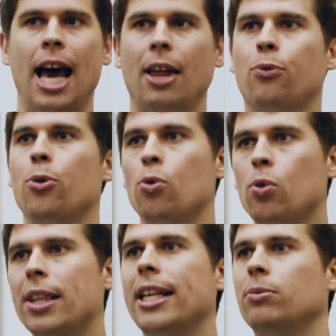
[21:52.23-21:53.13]
And through
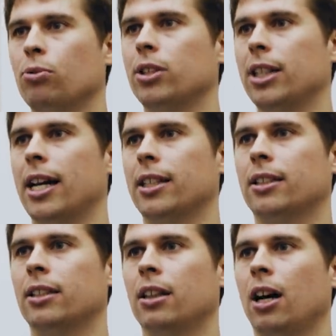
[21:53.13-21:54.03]
all of these
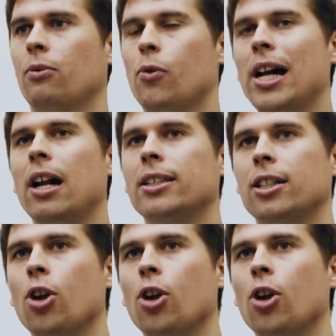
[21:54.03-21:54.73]
projects, I've realised